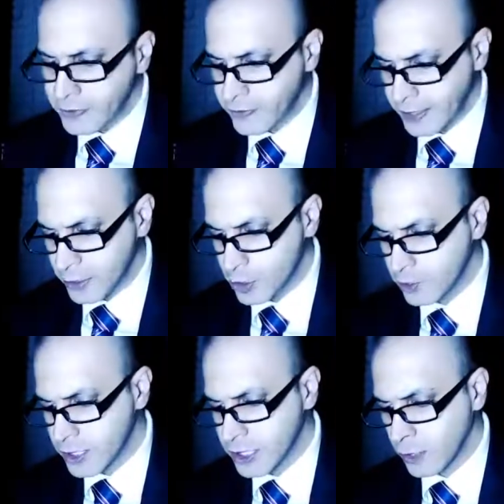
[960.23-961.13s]
thanks to
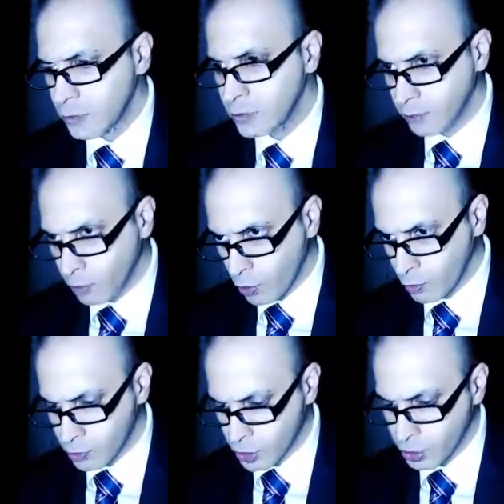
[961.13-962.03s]
the sound
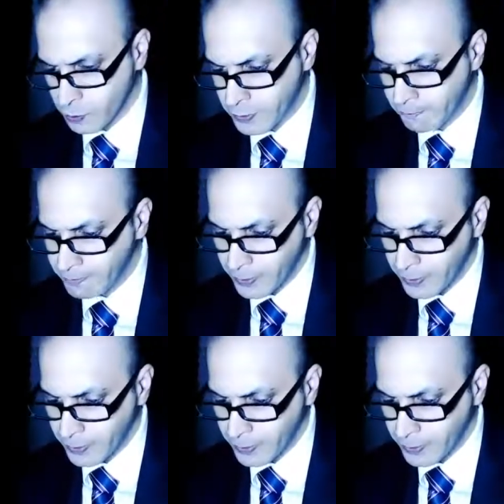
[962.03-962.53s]
moral judgment